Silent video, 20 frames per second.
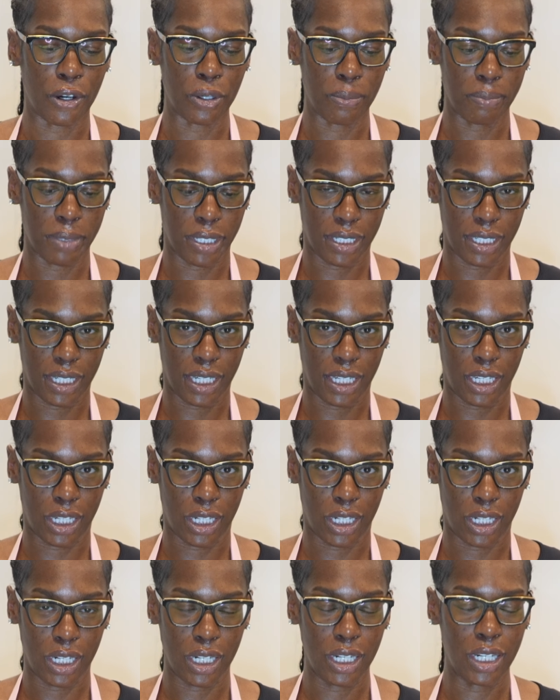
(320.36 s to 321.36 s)
oatmeal in
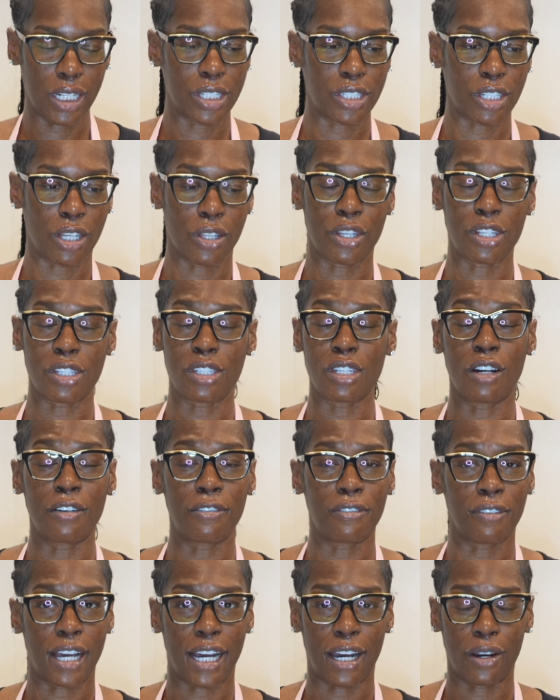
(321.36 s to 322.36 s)
here. So there's no
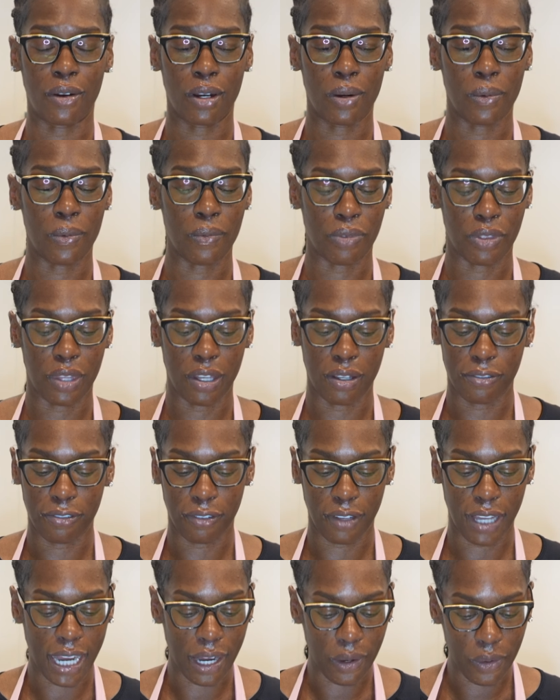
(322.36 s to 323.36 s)
flour. The
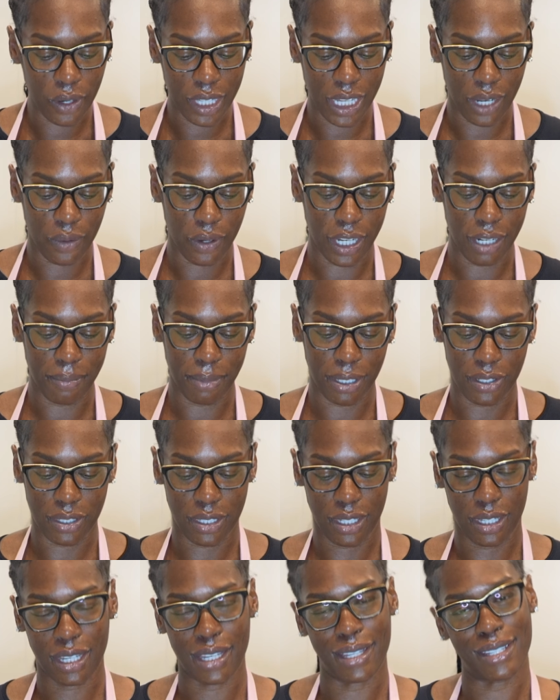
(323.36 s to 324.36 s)
flour that we're going to be
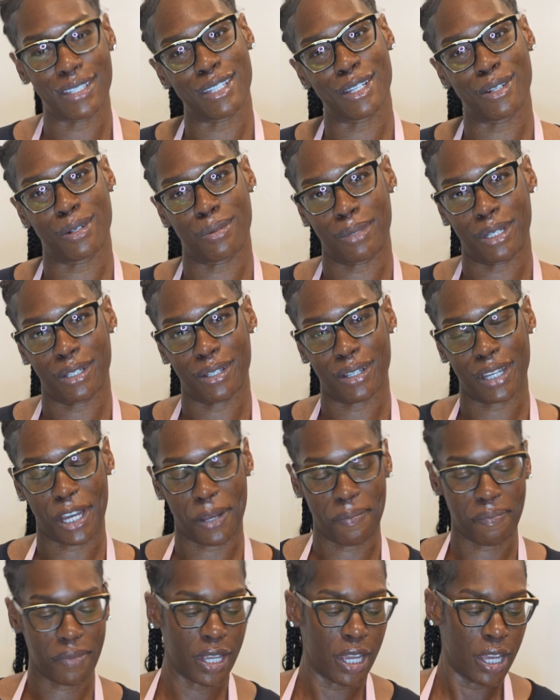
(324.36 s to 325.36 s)
using is the oatmeal, okay?